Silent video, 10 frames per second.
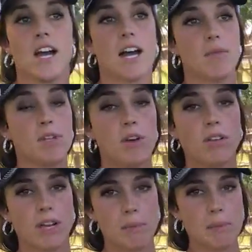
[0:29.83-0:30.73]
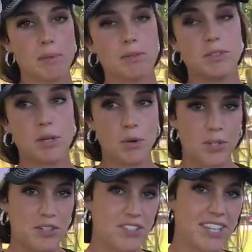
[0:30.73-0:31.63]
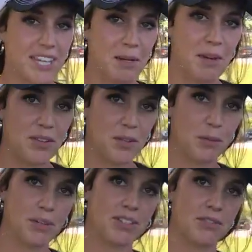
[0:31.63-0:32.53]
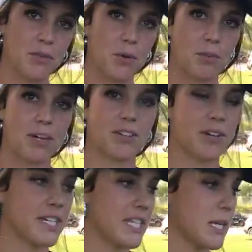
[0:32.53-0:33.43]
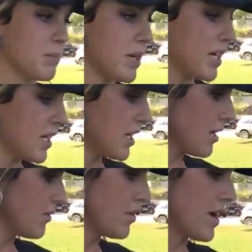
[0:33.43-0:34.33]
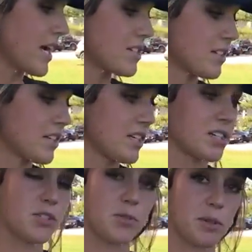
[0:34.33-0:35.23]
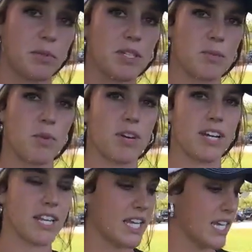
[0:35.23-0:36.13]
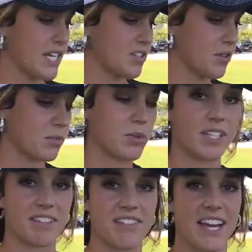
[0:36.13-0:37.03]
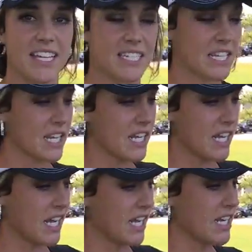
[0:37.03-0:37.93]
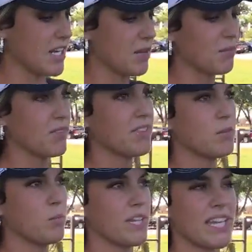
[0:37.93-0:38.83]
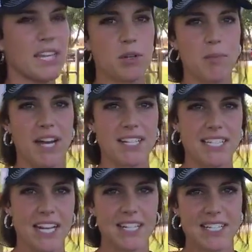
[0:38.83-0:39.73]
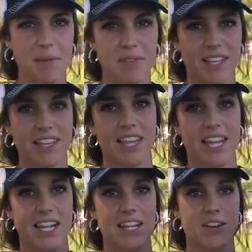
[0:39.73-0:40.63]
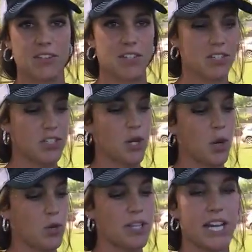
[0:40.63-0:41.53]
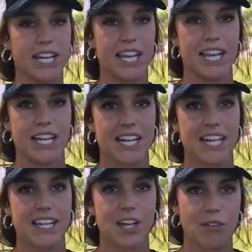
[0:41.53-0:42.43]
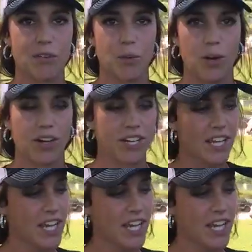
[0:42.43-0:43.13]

A lot of people don't usually think about thoroughbreds for barrel racing, but they're actually extremely smart and they catch on really fast. And when they get their mind set on something, they are just so dedicated and love to work.